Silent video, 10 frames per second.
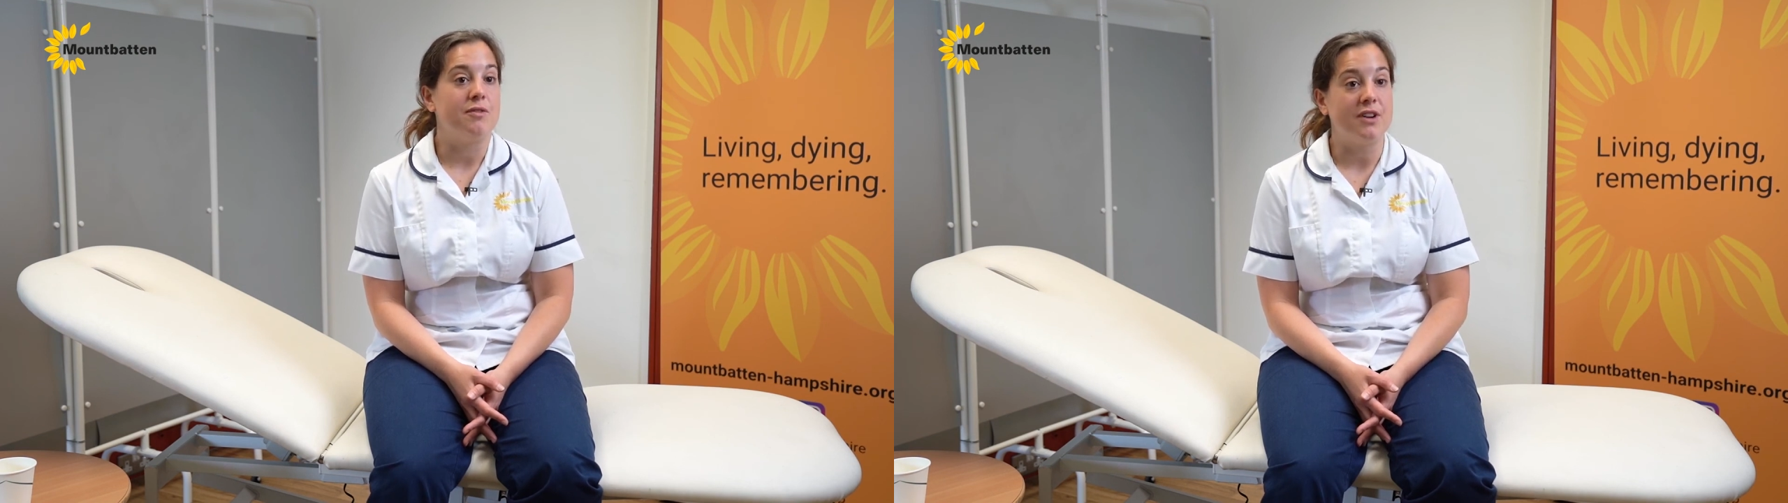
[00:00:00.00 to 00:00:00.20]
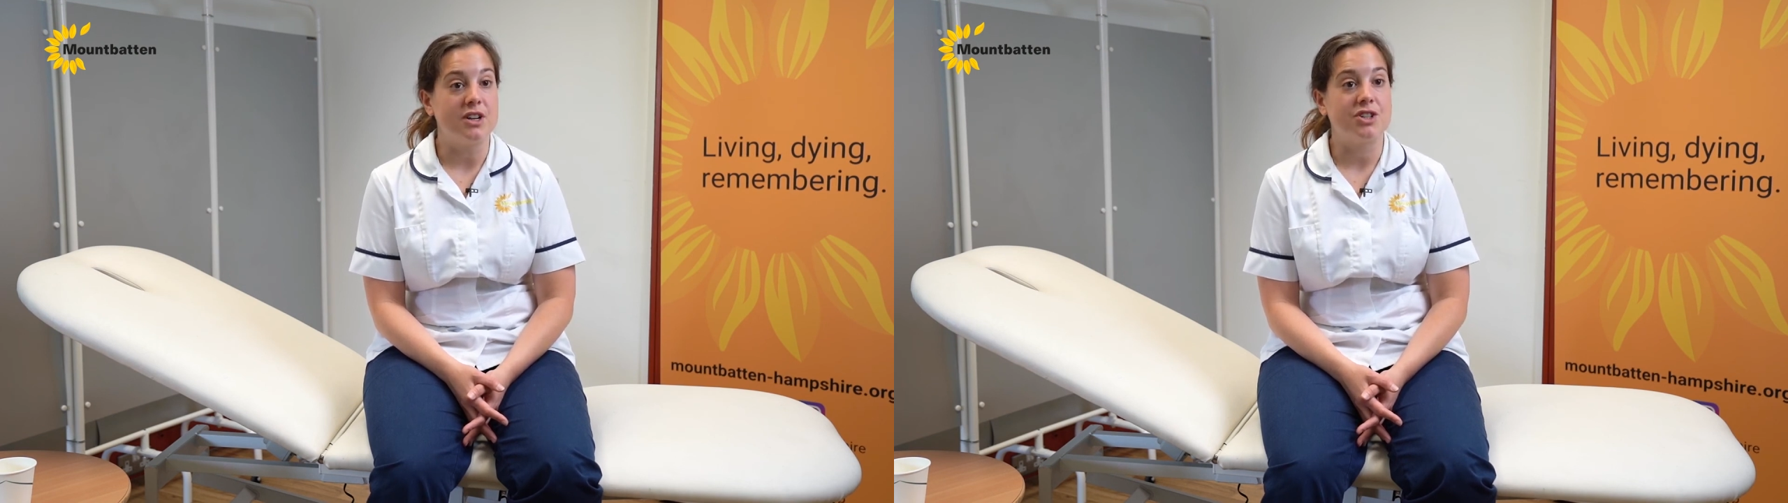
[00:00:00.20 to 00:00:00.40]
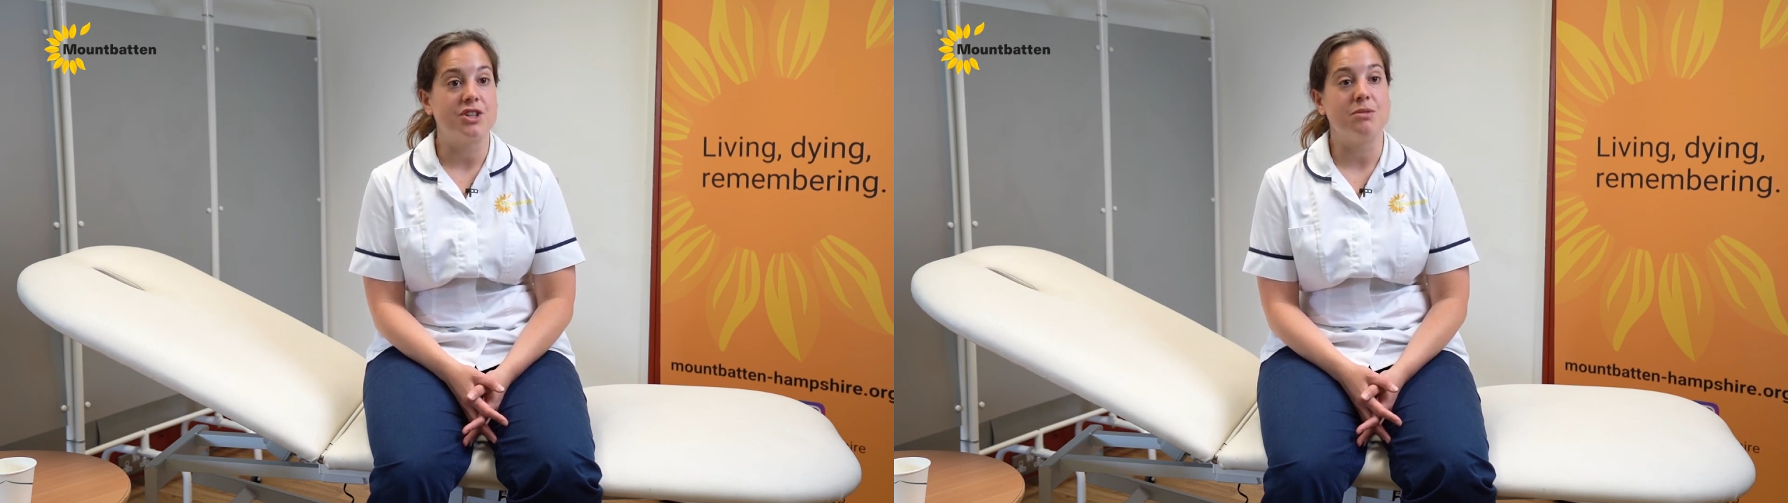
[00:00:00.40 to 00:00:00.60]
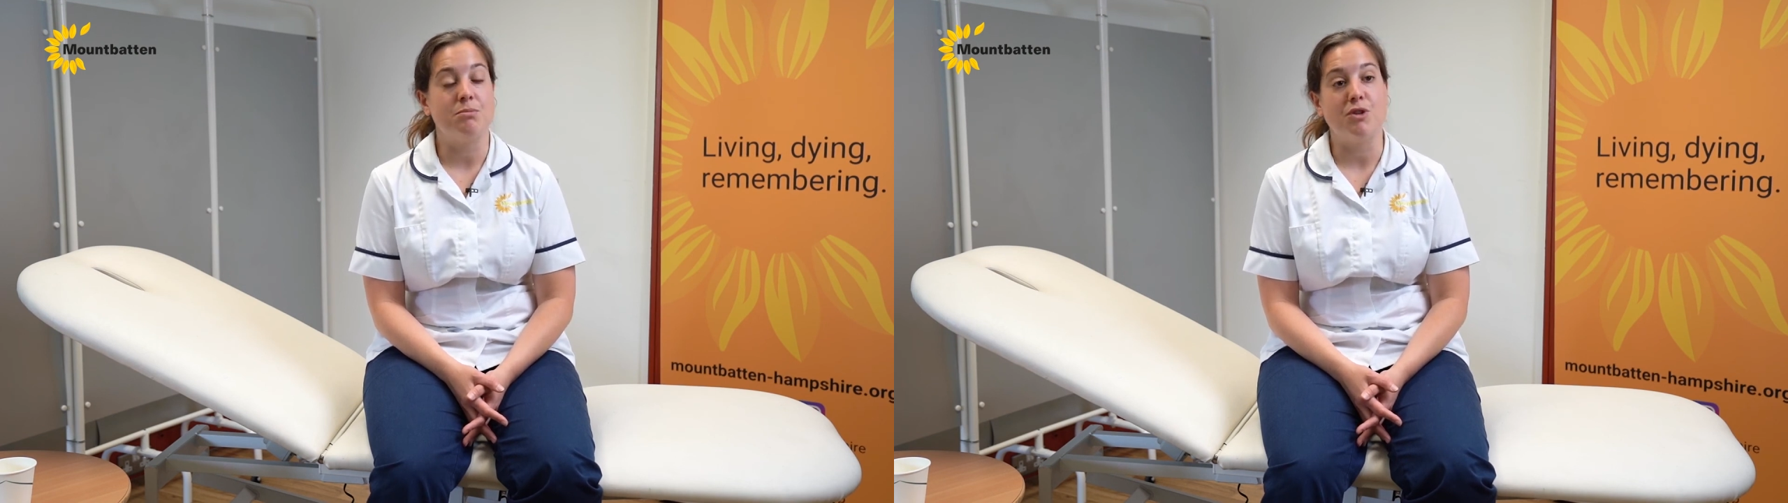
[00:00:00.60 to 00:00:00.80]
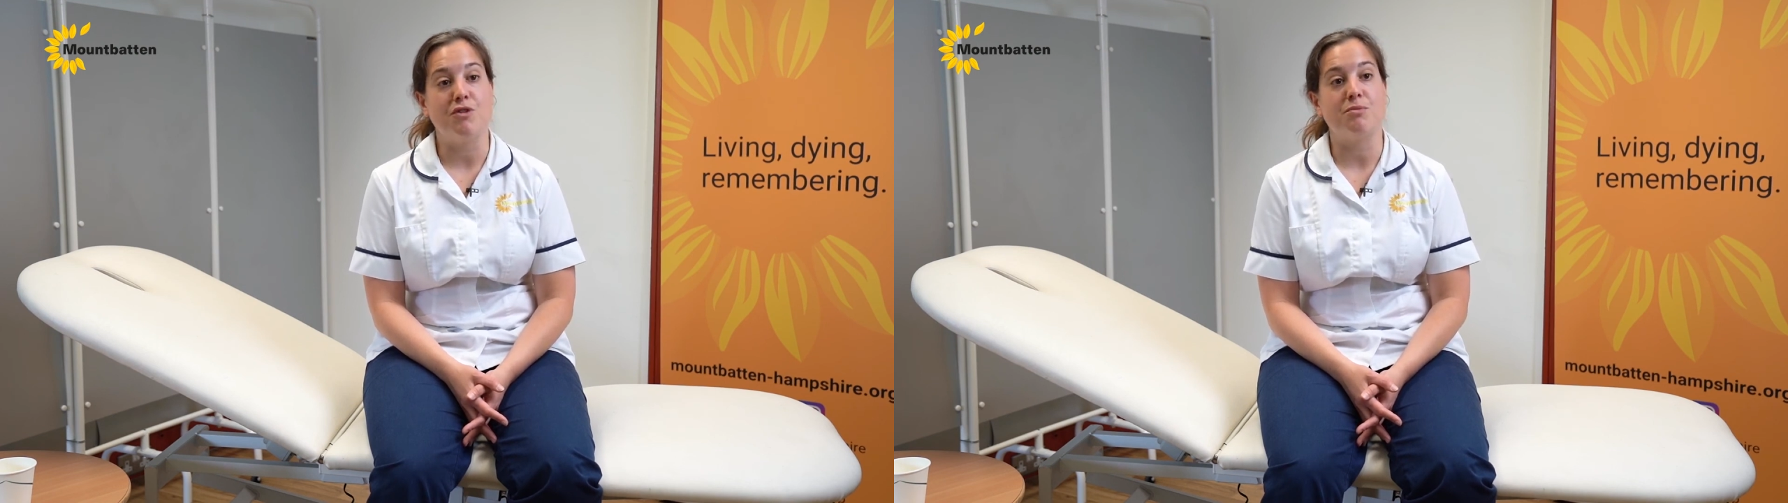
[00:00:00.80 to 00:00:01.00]
function,
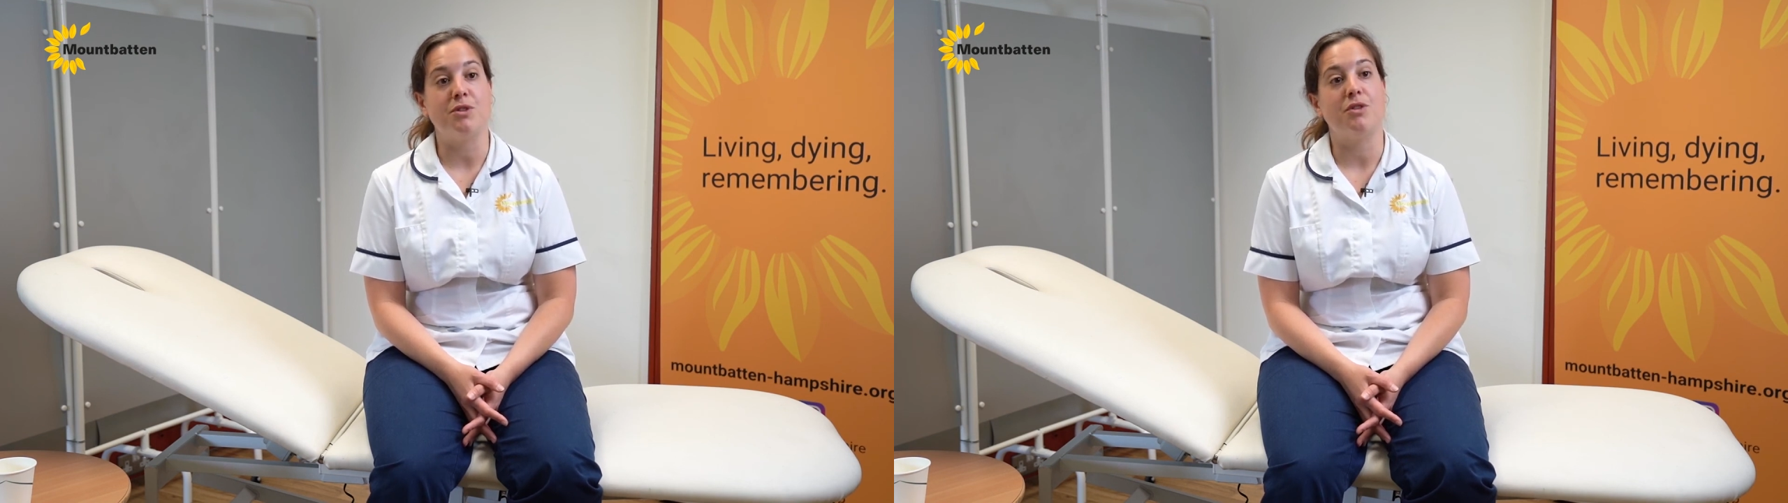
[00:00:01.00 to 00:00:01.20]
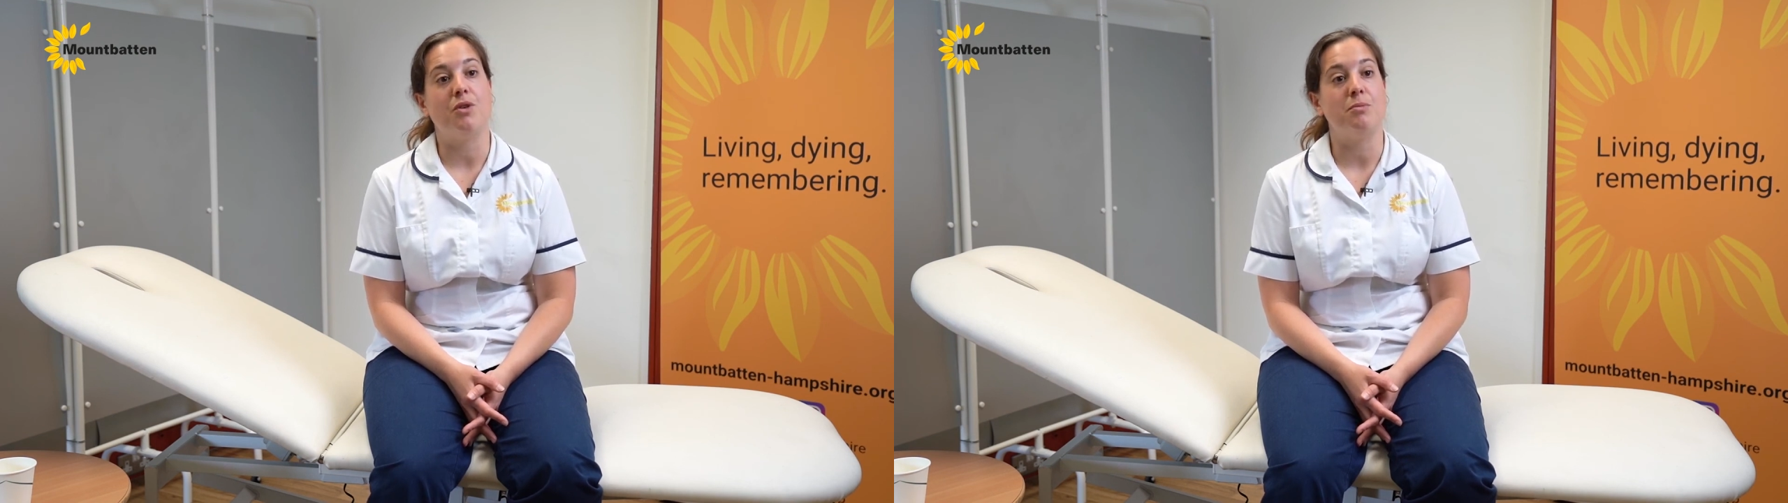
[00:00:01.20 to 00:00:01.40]
movement or